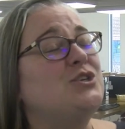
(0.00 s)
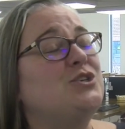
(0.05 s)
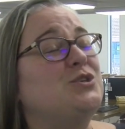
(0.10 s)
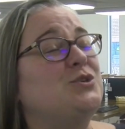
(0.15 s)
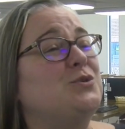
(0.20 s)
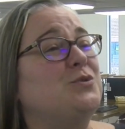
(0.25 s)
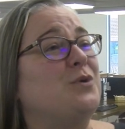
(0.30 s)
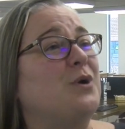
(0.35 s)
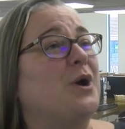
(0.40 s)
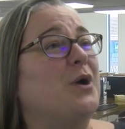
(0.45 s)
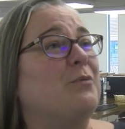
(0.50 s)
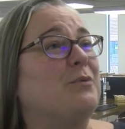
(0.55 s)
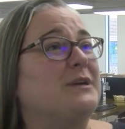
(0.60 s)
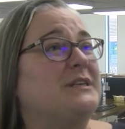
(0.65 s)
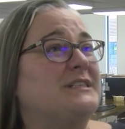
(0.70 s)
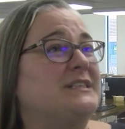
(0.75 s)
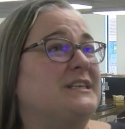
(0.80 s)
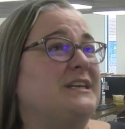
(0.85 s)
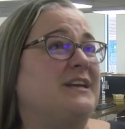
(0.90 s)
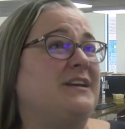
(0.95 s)
to
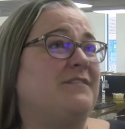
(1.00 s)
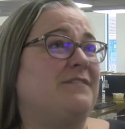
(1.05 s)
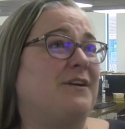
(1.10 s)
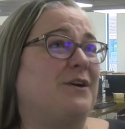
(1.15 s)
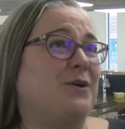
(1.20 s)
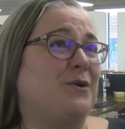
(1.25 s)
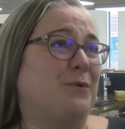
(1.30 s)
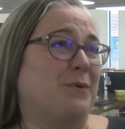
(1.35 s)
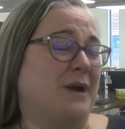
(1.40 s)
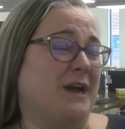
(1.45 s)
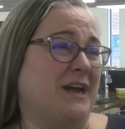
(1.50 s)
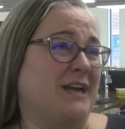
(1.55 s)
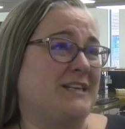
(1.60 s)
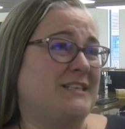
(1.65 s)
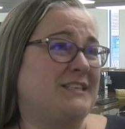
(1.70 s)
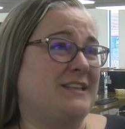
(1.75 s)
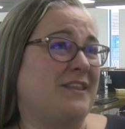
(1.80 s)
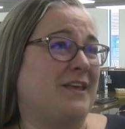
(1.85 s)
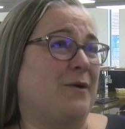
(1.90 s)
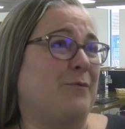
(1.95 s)
receive a
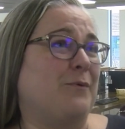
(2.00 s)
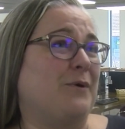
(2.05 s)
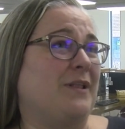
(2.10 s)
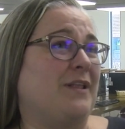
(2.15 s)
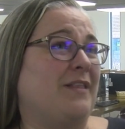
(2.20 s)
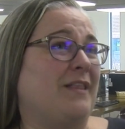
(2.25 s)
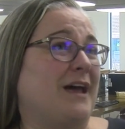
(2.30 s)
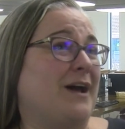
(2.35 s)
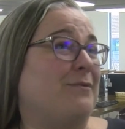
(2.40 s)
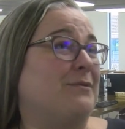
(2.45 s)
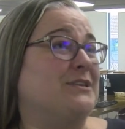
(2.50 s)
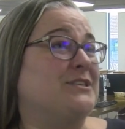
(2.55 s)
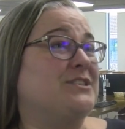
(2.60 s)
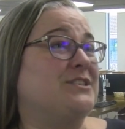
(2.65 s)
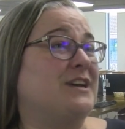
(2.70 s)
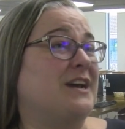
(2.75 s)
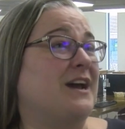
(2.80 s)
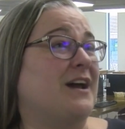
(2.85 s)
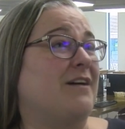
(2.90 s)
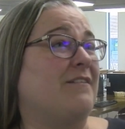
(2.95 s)
grant that will allow us
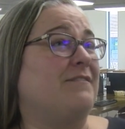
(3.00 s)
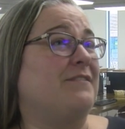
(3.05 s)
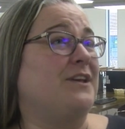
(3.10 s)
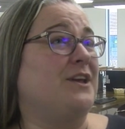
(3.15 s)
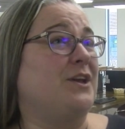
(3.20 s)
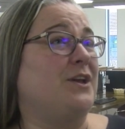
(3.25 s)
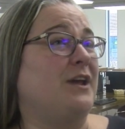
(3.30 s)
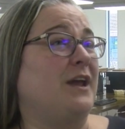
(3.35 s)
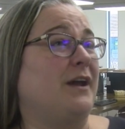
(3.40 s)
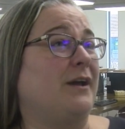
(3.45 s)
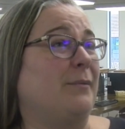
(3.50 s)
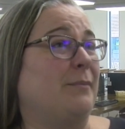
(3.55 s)
to have the